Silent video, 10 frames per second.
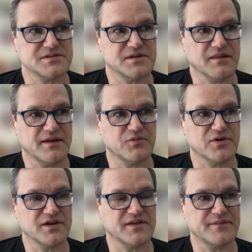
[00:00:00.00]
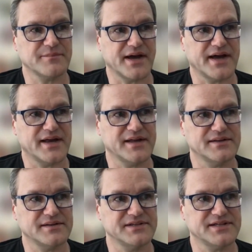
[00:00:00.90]
a lot more good than bad,
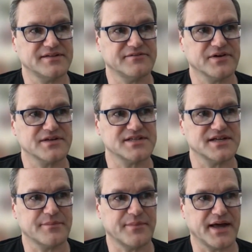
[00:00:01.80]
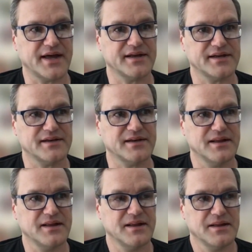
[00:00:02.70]
and we tend to focus on the bad
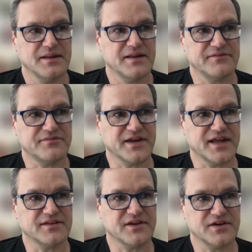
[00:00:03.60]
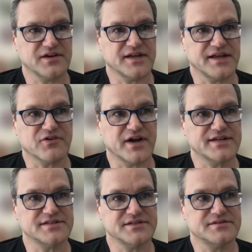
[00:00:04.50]
and forget the good and have
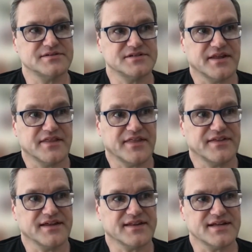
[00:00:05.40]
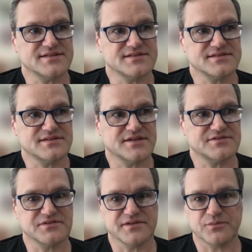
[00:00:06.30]
gratitude. So I think
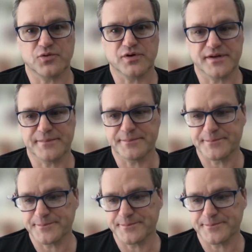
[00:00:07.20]
that's really important.